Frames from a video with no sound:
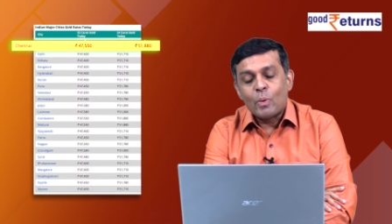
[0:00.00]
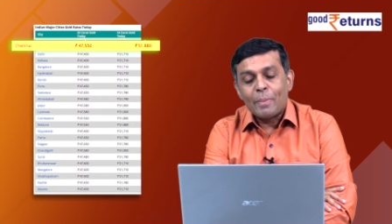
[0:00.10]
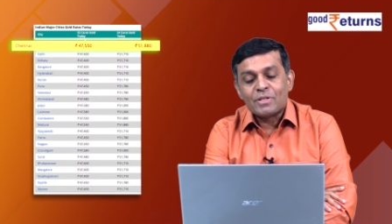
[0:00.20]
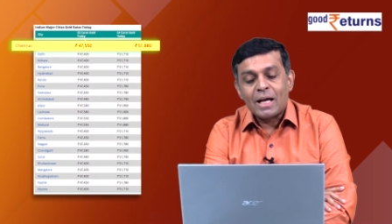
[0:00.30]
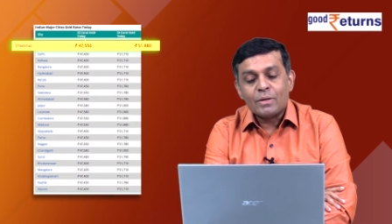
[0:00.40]

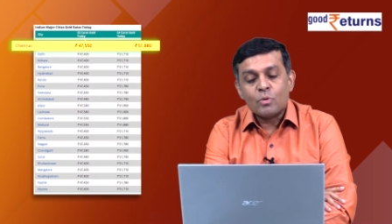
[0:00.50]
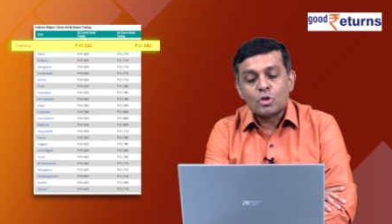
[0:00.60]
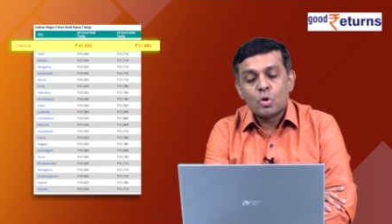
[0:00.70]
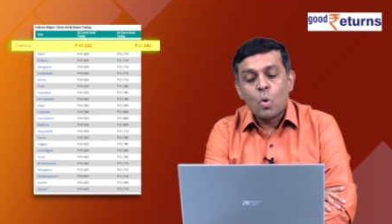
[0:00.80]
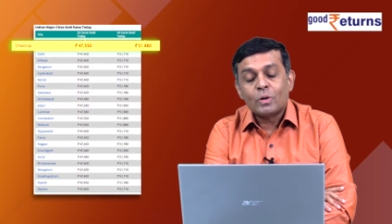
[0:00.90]
website was
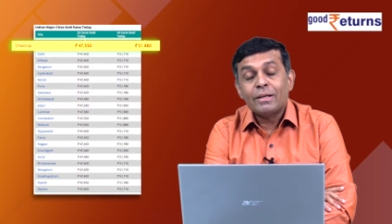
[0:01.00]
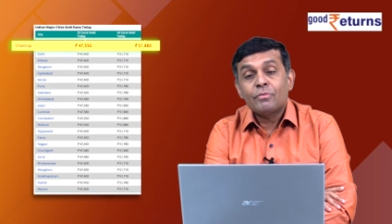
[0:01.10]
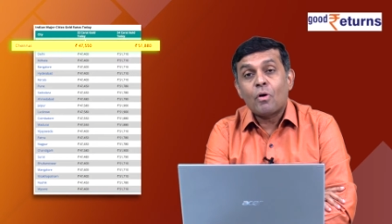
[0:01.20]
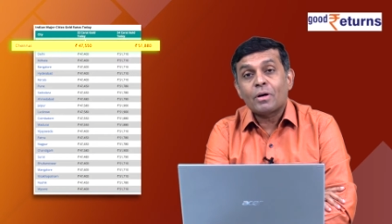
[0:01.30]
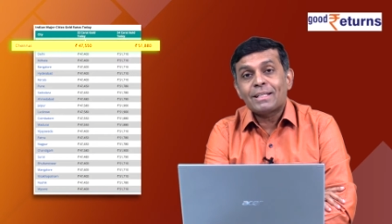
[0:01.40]
quoting
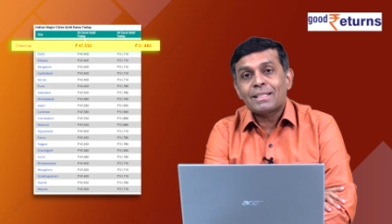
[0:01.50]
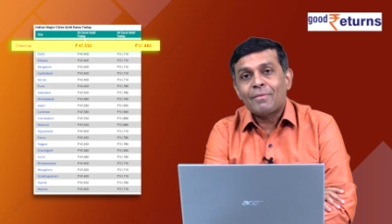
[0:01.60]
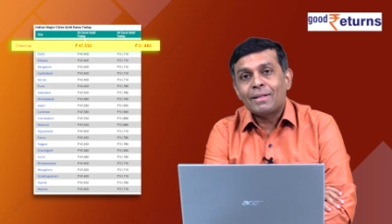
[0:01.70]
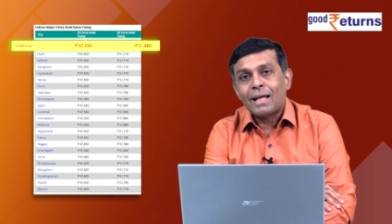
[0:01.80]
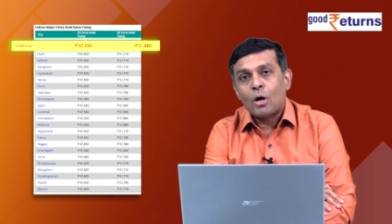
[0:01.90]

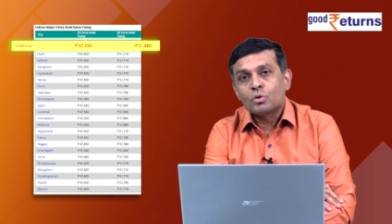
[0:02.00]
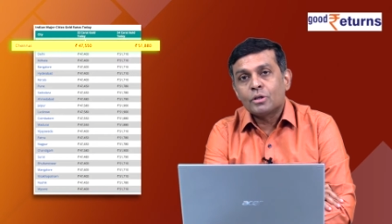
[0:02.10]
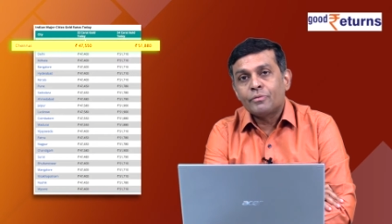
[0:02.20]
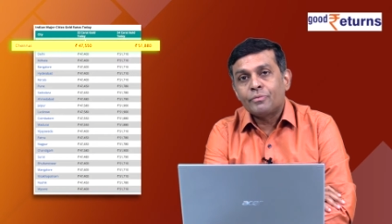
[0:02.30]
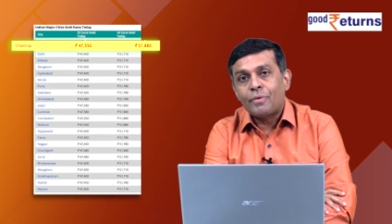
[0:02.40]

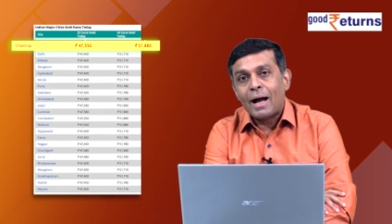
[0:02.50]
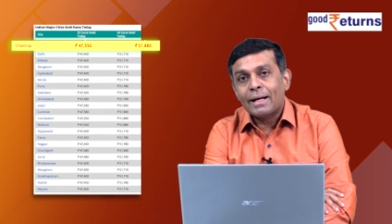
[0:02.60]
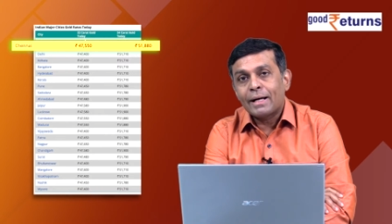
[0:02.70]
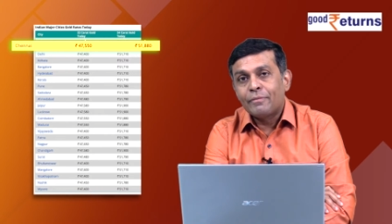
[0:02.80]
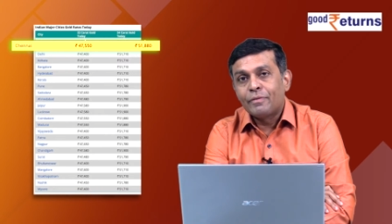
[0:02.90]

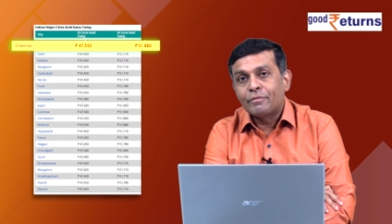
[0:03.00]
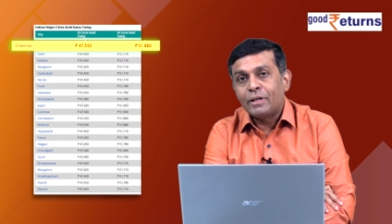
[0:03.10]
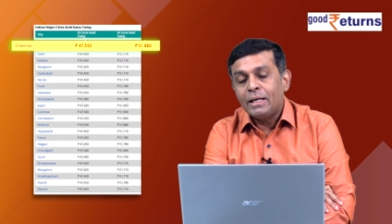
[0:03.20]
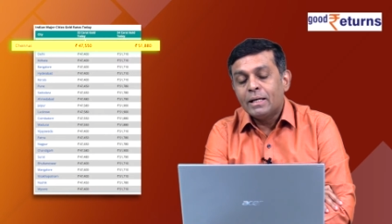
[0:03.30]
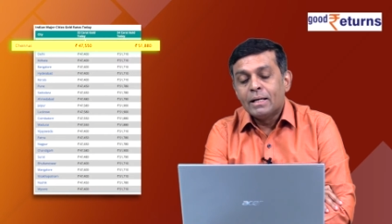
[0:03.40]

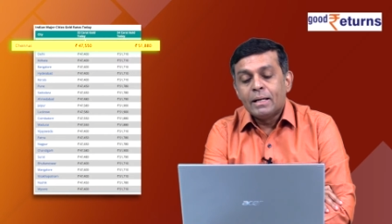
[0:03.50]
47,550